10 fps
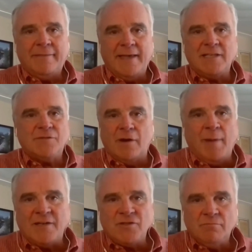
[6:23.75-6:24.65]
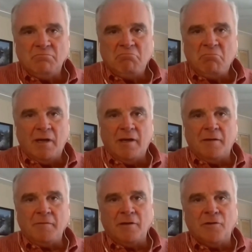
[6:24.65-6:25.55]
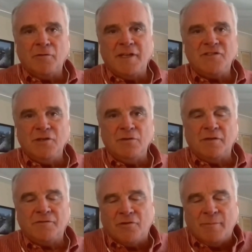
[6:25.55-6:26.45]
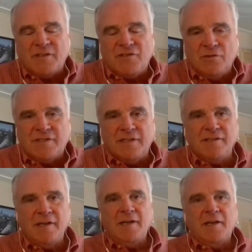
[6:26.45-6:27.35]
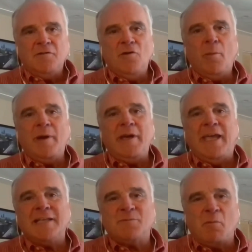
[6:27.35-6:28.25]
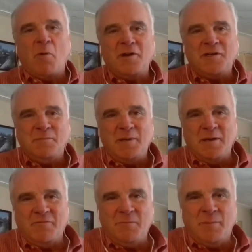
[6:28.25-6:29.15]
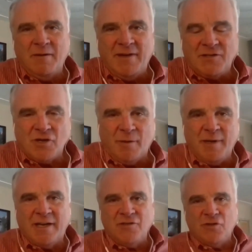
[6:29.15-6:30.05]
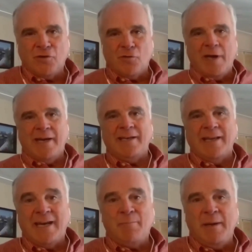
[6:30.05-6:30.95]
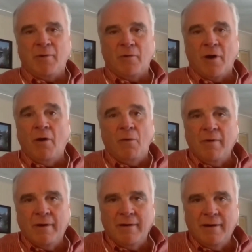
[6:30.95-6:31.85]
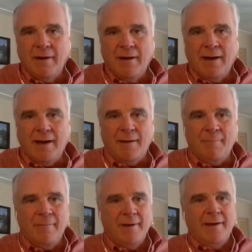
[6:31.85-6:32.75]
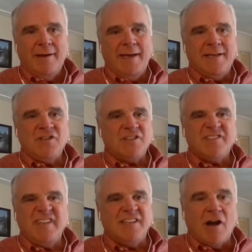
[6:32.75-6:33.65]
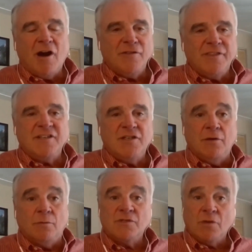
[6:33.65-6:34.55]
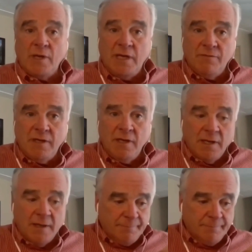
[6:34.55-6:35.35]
Thanks very much. I learned that a term that's used is nobody gets promoted to being VP of HR because you're great at letting people go. Yeah. It's a hard thing to do. So even